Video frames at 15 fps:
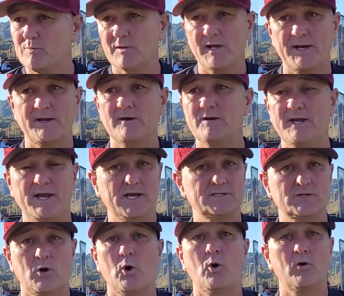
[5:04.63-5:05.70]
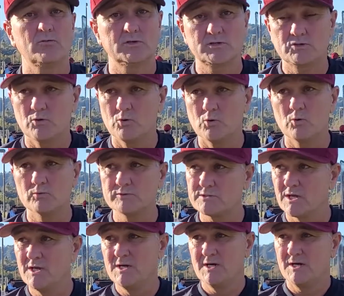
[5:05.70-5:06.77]
player. He has all the tools.
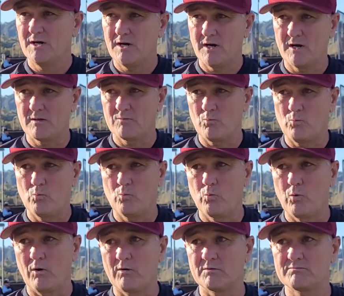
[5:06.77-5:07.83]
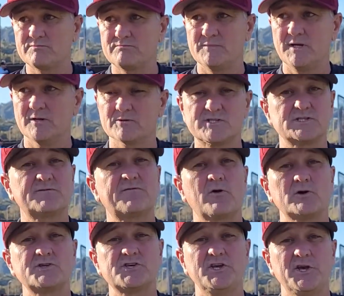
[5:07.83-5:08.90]
Uh, we're, you know, it's his
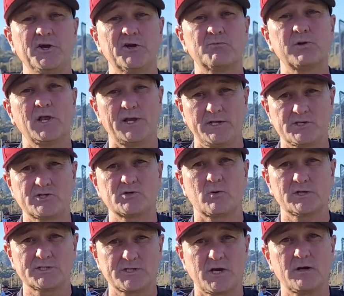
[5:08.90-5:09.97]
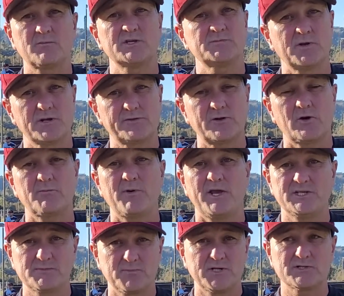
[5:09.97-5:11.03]
first year playing shortstop. He's been a third
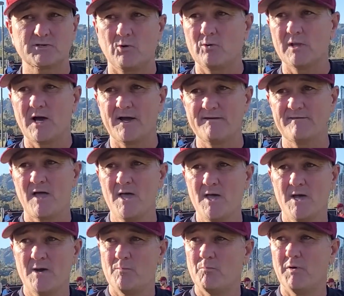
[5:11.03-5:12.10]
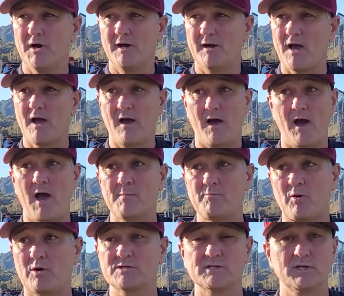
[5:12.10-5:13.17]
baseman his whole life. But I, I
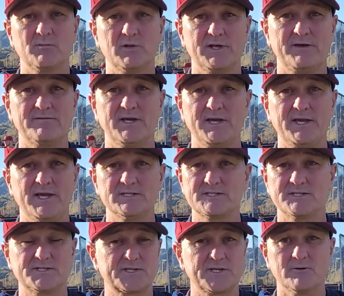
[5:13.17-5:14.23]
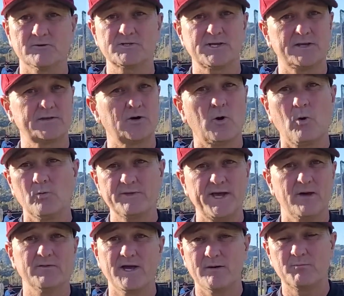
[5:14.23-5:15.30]
personally believe that he has the skill set to hold
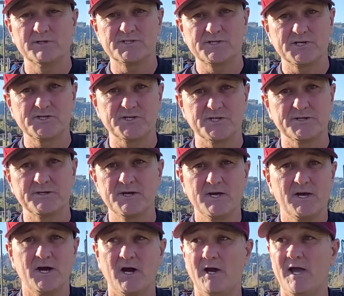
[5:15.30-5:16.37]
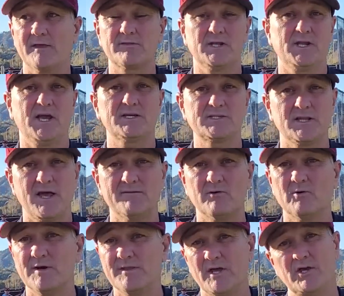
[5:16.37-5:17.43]
down that position uh, at the next
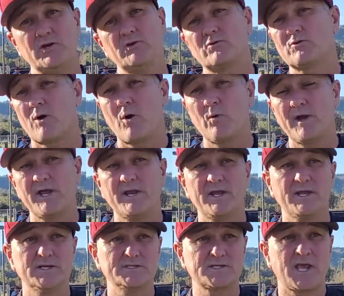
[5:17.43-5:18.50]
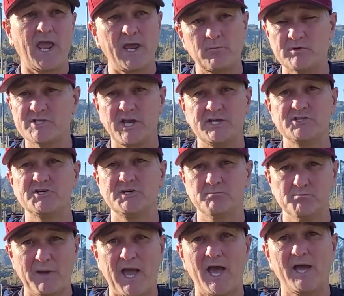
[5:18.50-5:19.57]
level. And then you throw in his
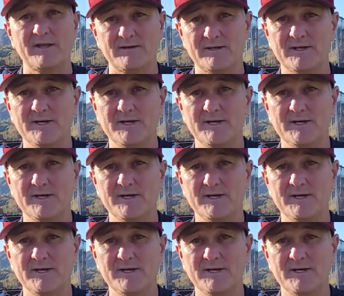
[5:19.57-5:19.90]
game-changing bat.